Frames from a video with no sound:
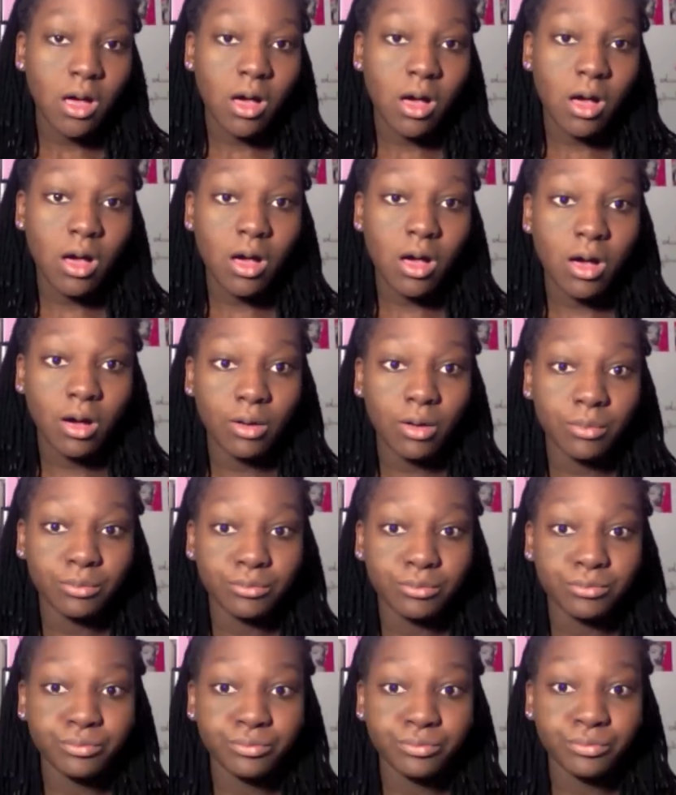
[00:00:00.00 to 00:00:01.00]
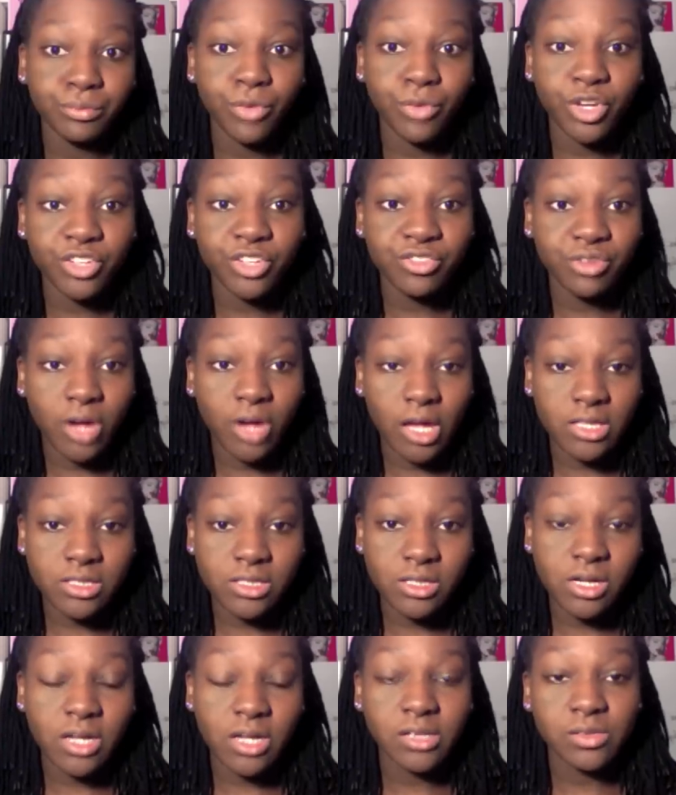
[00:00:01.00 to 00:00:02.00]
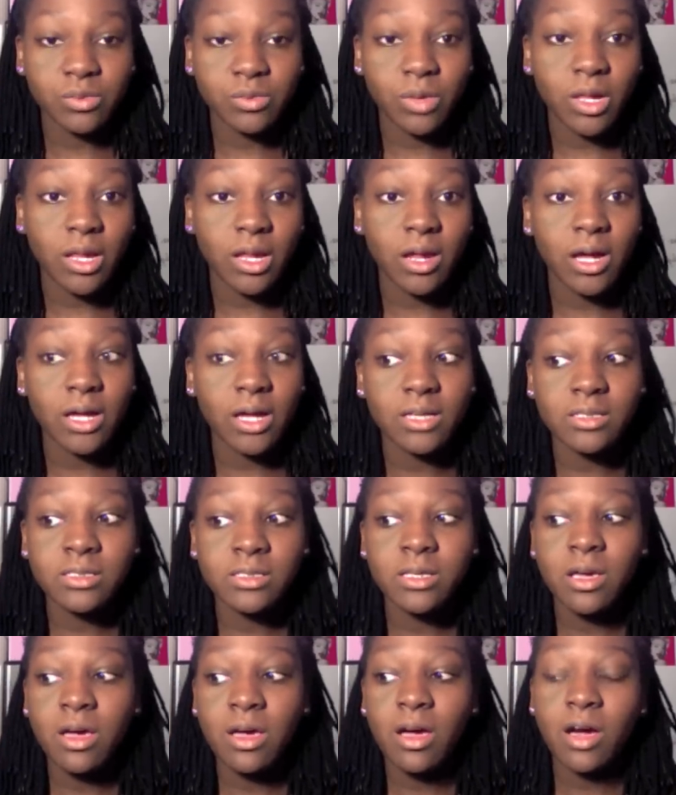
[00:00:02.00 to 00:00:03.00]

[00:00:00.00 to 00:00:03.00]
moisturizer as well as